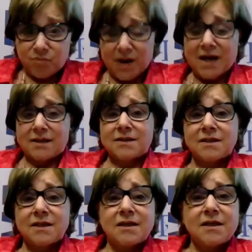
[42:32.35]
But
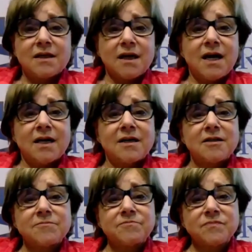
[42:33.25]

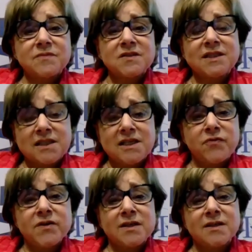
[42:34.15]
um,
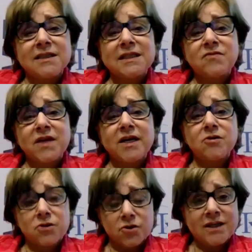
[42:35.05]
significantly, they
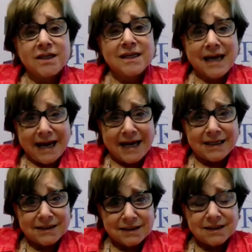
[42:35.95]
are looking
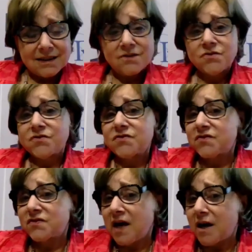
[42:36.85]
at
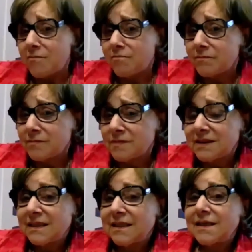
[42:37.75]
some
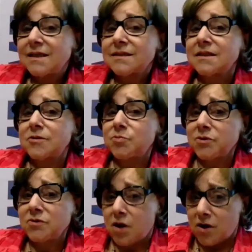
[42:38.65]

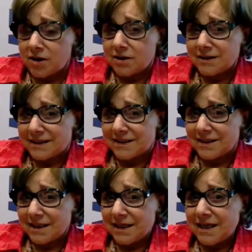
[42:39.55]
liberal
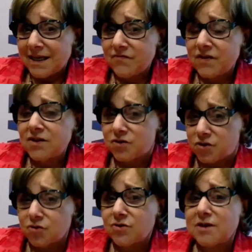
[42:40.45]
arts heavy
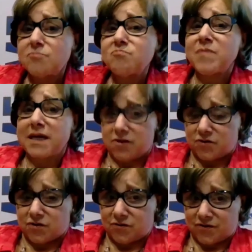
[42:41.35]
duty
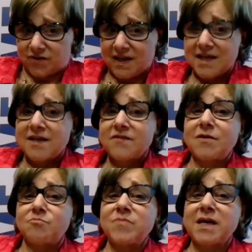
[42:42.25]
majors
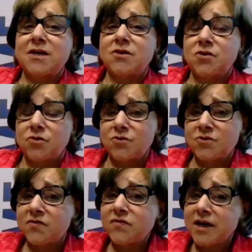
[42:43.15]
that make
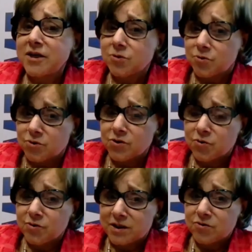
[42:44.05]
use of higher order
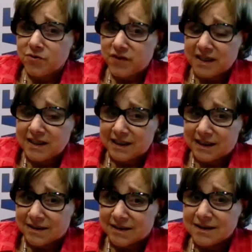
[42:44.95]
critical
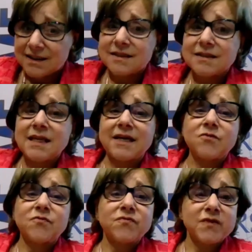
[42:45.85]
thinking,
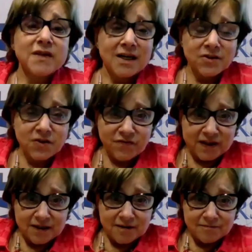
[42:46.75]
like
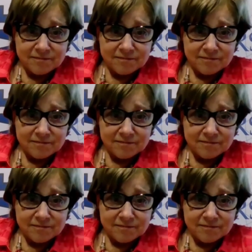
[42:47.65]
philosophy